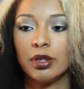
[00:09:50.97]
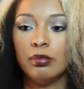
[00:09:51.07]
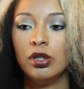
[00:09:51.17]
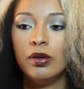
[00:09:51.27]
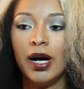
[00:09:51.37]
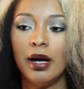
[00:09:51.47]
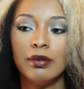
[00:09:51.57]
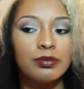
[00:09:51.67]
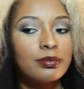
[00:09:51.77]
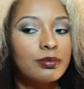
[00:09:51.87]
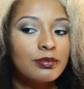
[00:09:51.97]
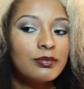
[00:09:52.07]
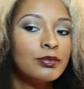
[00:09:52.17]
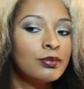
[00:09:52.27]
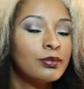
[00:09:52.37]
A blowout
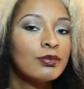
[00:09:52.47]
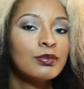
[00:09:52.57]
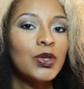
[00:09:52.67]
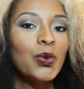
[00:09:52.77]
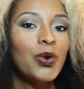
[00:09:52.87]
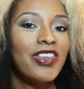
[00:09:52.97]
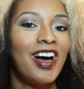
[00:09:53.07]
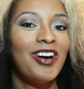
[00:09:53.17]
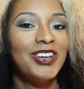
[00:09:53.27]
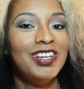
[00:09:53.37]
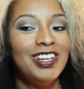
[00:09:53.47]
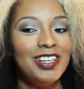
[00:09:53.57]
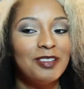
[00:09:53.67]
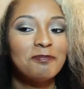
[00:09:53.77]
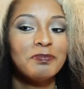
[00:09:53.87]
without
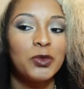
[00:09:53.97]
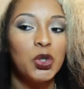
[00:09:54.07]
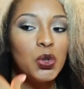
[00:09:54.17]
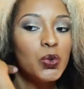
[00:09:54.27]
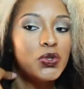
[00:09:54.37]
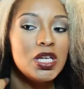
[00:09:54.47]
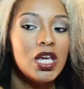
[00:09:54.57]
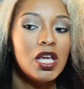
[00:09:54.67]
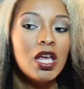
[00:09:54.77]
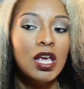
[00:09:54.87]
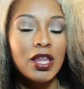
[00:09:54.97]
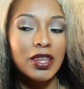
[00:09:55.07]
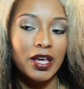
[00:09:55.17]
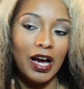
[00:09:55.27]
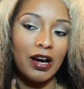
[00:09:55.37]
heat using
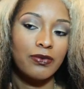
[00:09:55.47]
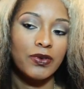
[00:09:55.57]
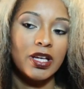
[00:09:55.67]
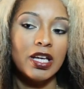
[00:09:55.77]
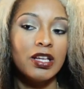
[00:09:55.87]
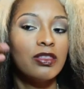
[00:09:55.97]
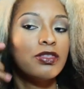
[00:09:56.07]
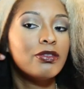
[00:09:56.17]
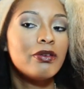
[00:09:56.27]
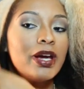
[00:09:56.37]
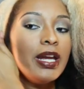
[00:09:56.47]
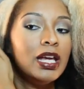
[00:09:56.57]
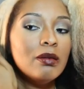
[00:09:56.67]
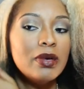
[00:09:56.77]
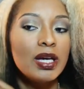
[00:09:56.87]
the African
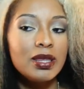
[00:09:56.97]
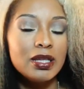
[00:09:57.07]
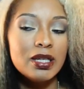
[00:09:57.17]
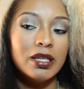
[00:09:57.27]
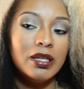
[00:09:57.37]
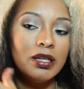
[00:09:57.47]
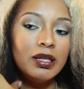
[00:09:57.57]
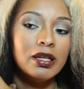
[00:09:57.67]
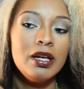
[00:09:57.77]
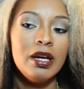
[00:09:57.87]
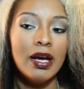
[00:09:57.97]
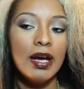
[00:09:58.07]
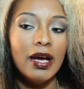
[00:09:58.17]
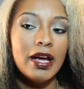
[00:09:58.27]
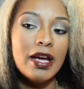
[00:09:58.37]
threading method.
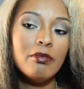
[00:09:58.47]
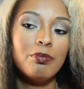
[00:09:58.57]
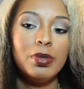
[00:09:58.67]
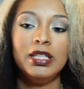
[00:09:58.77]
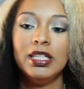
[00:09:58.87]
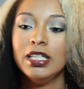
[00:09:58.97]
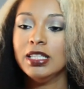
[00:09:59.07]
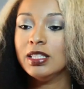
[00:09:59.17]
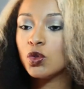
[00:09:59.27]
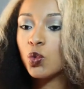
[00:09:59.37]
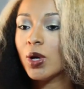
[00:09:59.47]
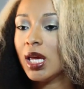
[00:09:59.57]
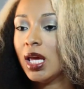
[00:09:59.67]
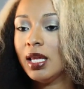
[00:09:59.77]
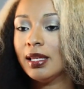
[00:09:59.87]
And please
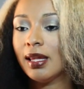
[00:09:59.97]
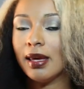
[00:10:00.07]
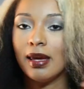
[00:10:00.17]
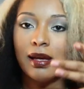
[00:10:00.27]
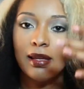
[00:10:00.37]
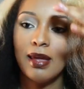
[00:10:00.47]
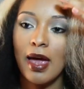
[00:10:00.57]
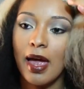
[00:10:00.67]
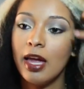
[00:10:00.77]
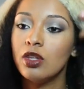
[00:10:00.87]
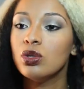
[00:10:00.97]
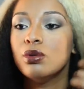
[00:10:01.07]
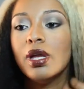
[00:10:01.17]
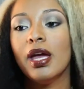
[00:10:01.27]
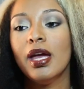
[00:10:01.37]
wait like a day,
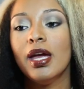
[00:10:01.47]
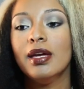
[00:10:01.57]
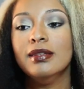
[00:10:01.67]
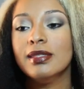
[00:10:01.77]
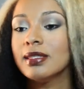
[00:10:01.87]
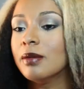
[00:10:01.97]
2 days,